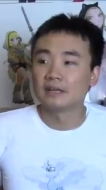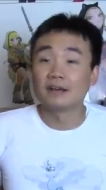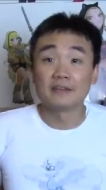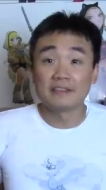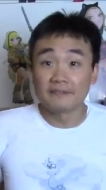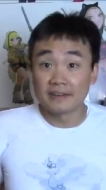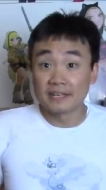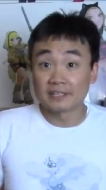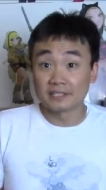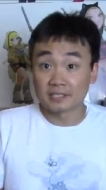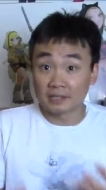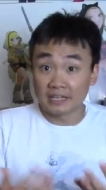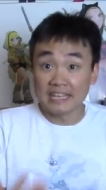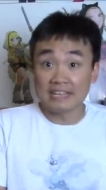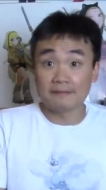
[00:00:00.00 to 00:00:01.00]
Uh, even in
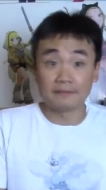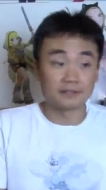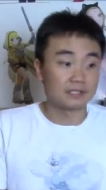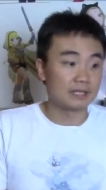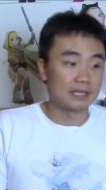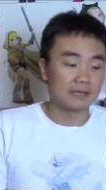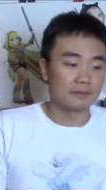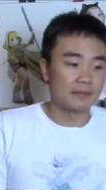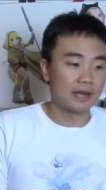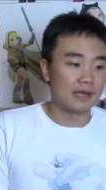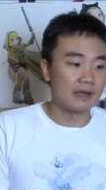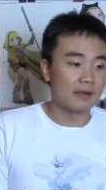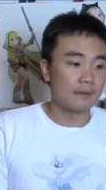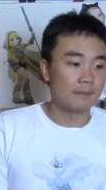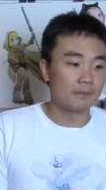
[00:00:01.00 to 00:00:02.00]
sleeves, like my
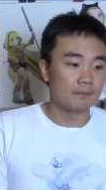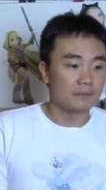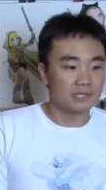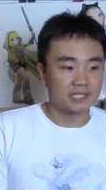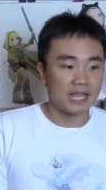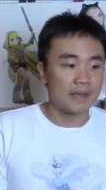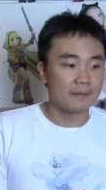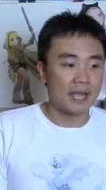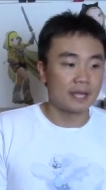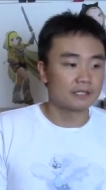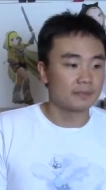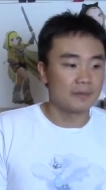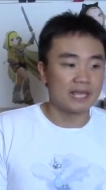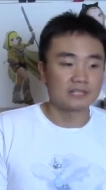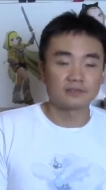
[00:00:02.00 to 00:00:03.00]
um,
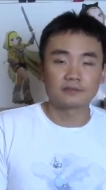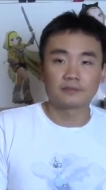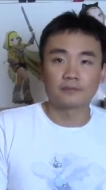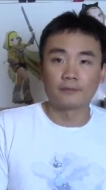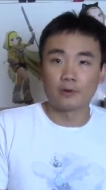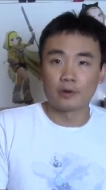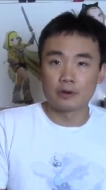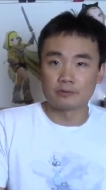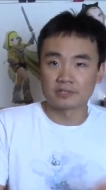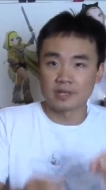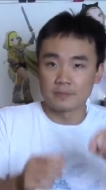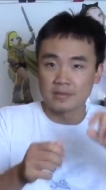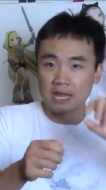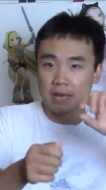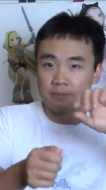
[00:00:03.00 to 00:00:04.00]
Snapcaster Mage's foil
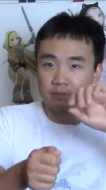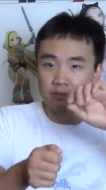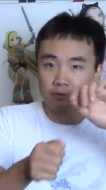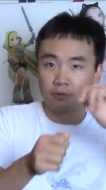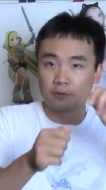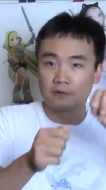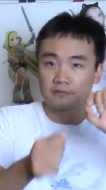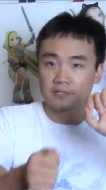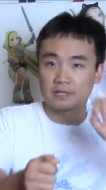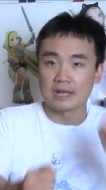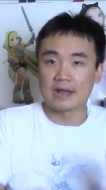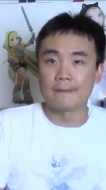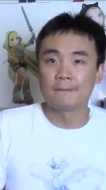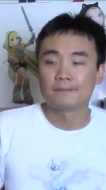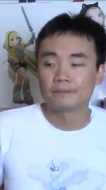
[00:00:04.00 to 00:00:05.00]
sometimes curves a
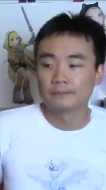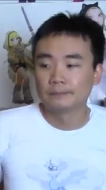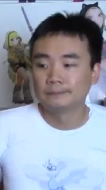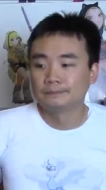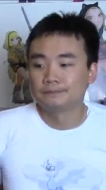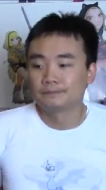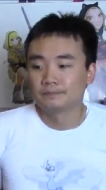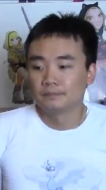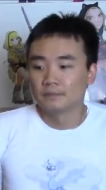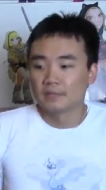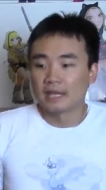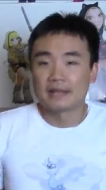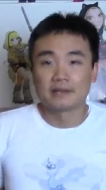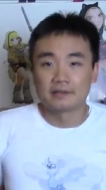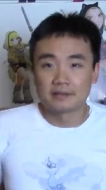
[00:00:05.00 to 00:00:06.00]
lot.
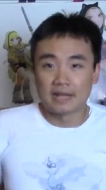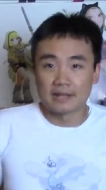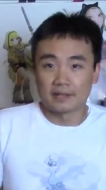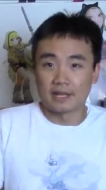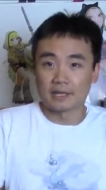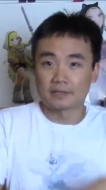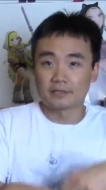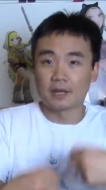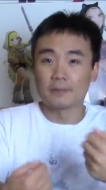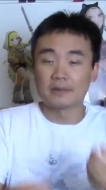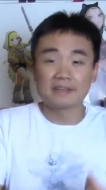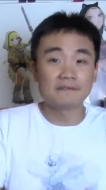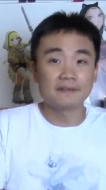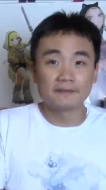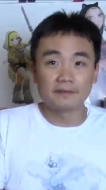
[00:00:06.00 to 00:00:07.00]
And then you got like, double,
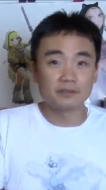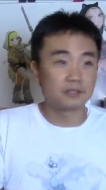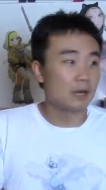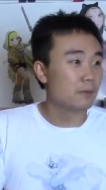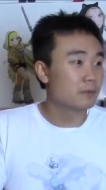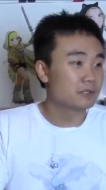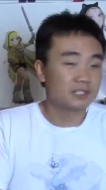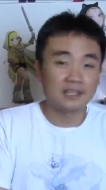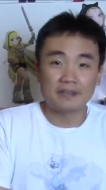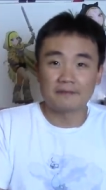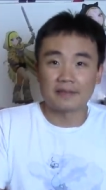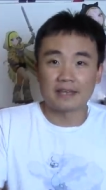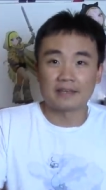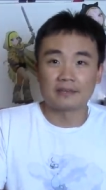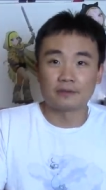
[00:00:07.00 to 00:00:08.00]
even if you double sleeve
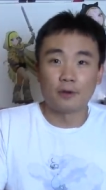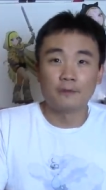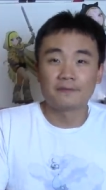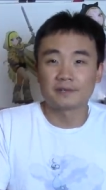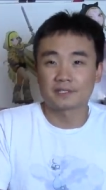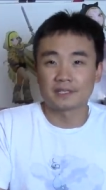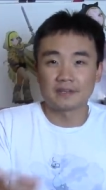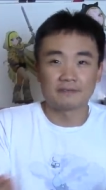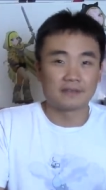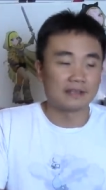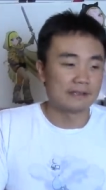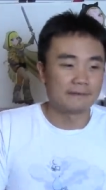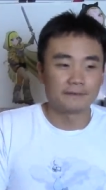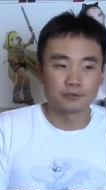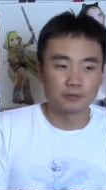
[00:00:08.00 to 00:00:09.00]
it and over sleeve
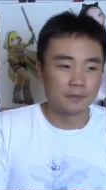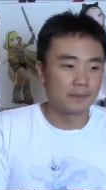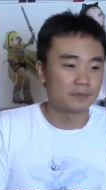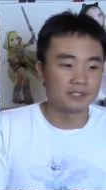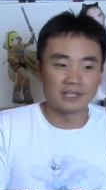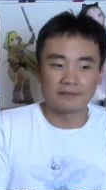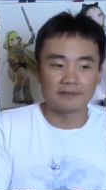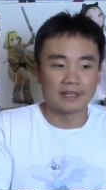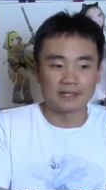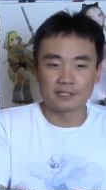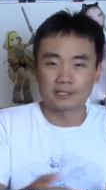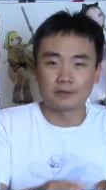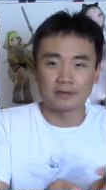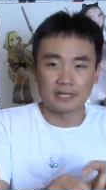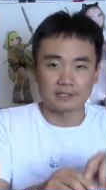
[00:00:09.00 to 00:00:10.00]
it, and triple sleeve it, it
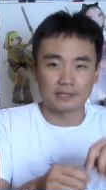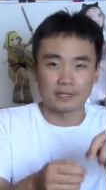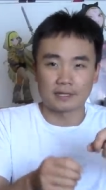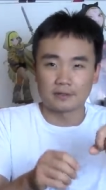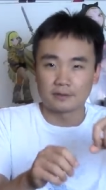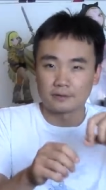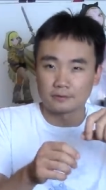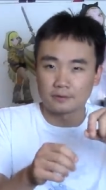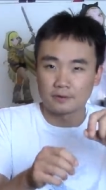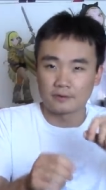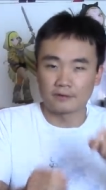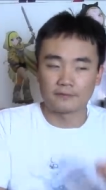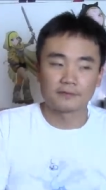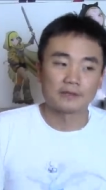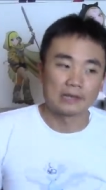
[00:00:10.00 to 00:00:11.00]
still gets like a little
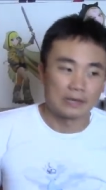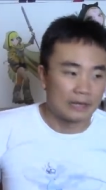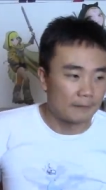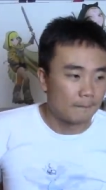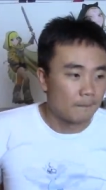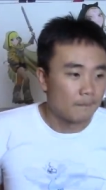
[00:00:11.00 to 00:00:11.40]
curve in it.